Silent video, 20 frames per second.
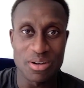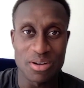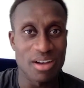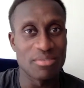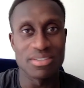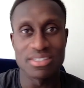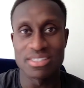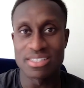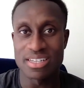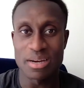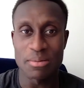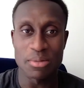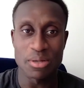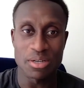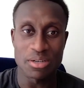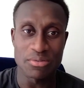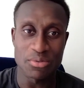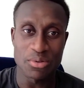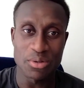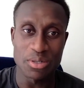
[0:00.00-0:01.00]
Obviously, I'm
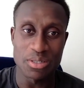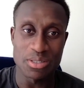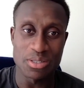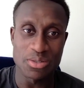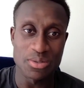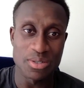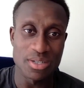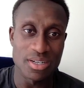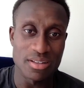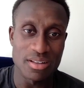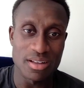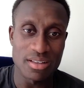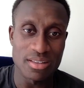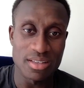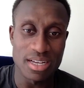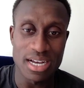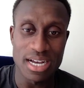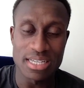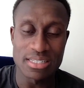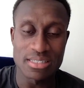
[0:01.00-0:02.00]
looking forward to it, and all the
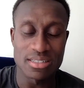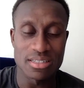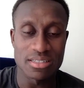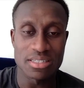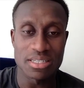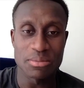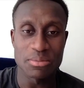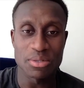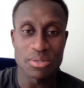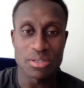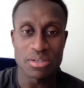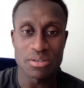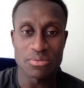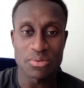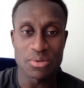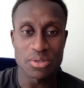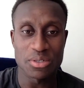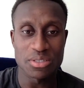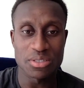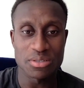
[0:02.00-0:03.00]
guys on the team are looking
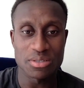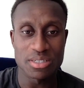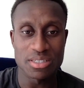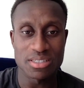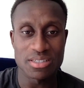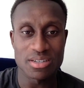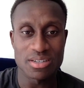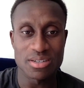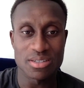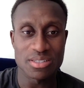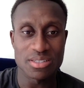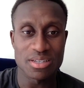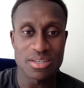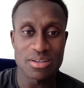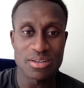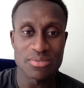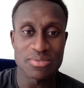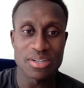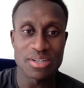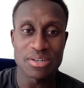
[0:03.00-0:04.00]
forward to it. So it's
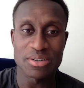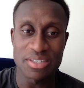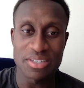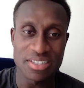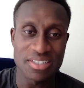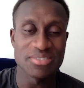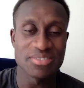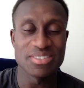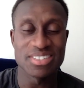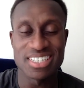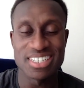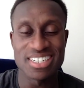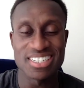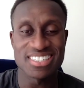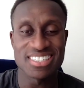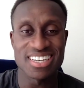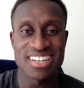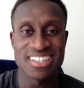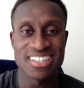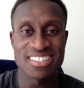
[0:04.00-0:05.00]
a very, very
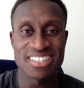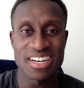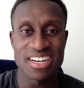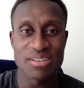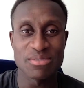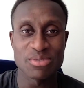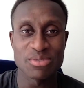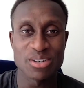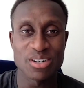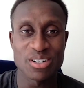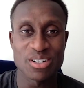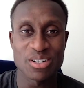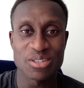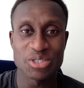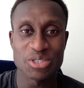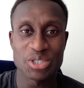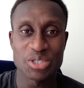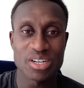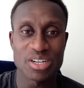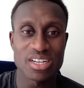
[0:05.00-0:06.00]
exciting time for our
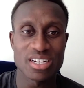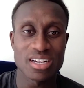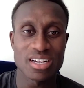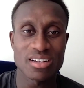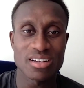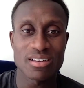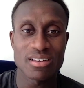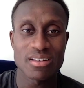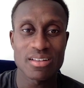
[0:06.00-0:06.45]
country right now.